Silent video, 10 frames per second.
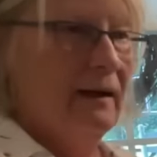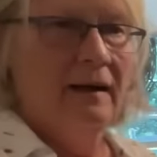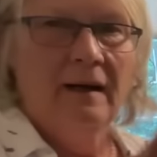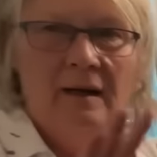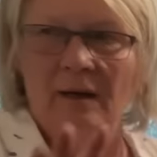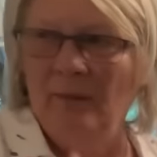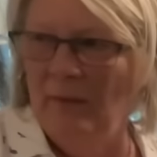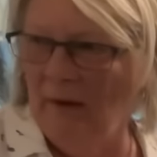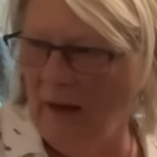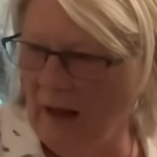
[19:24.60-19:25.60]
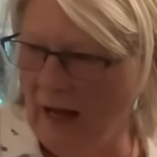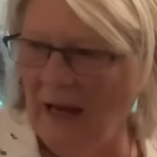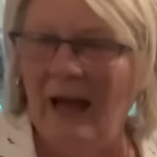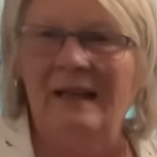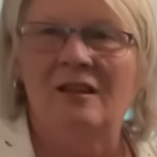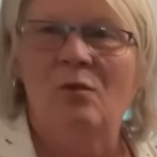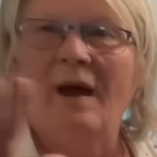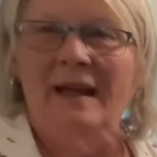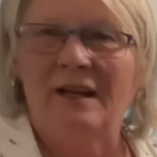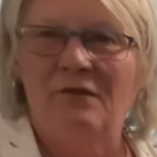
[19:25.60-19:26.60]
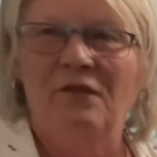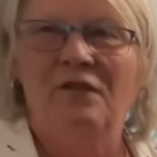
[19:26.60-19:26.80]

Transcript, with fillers: um, I like the way it